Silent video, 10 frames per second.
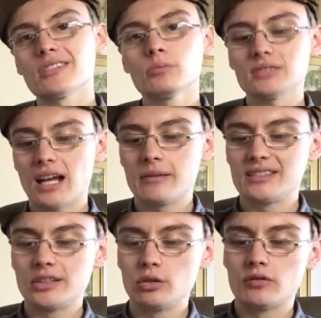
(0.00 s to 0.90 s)

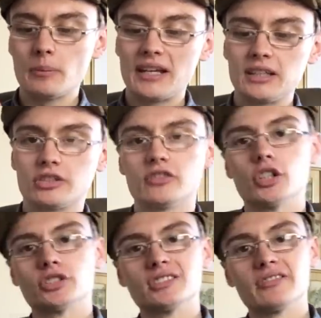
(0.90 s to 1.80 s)
Sometimes they do the miniature
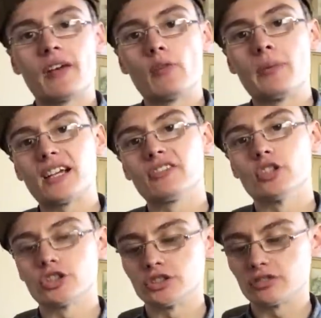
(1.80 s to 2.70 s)
versions and then the bigger
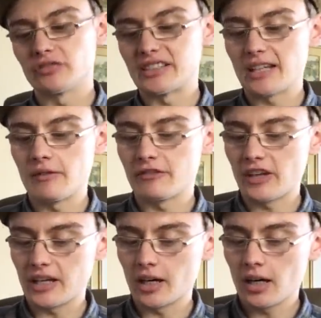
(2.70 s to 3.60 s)
versions of the same
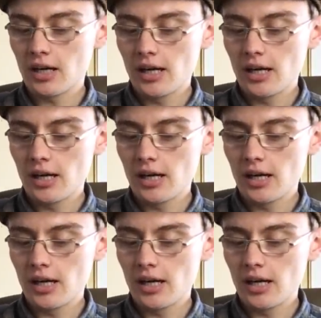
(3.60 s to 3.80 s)
figure.